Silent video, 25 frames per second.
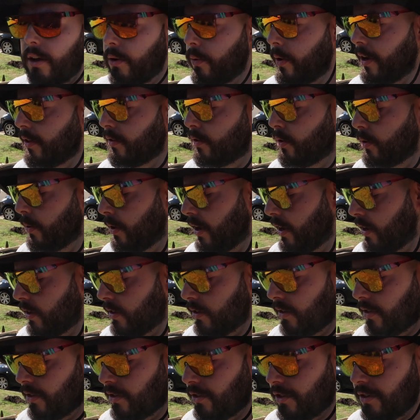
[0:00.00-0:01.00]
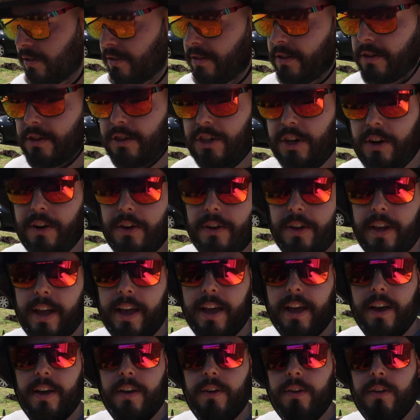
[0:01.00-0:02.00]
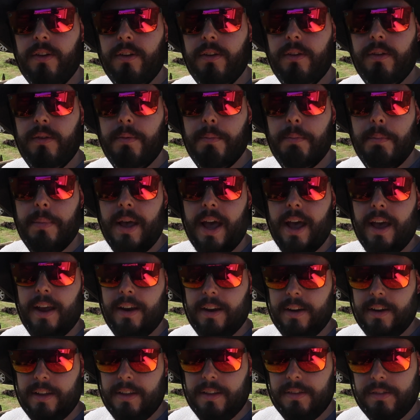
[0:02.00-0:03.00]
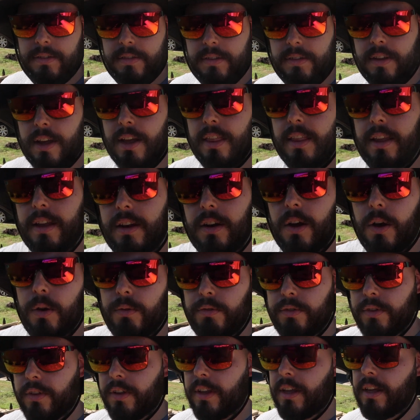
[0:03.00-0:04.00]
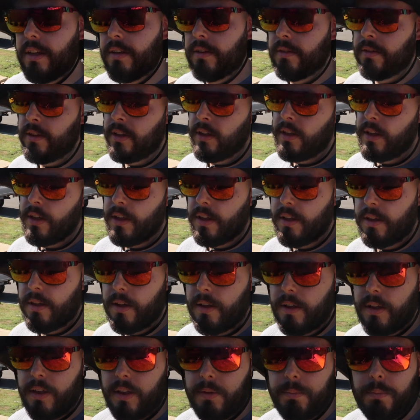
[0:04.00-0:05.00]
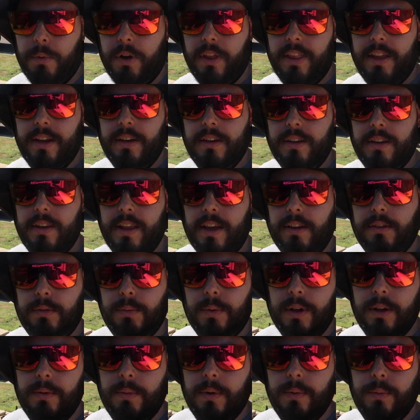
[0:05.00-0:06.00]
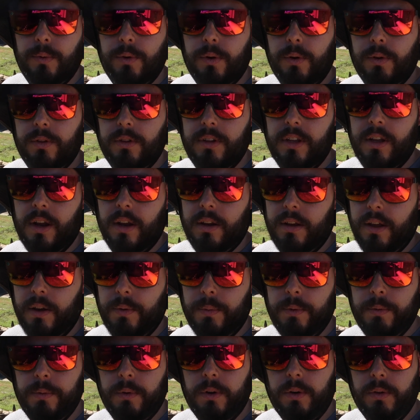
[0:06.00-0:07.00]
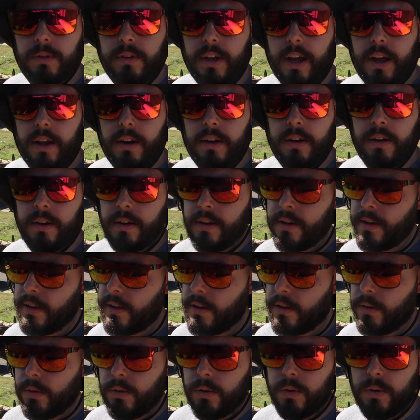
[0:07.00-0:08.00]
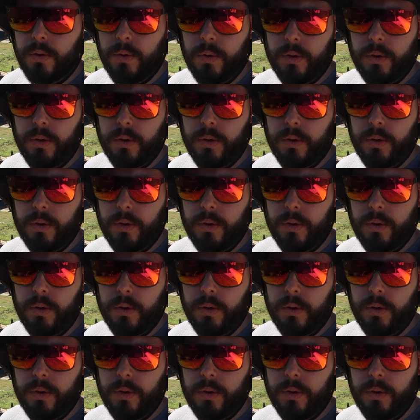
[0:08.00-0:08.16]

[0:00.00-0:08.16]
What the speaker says: Quick tour just to show you how bad it is, and then hopefully by the end of next week when we're all done, it'll look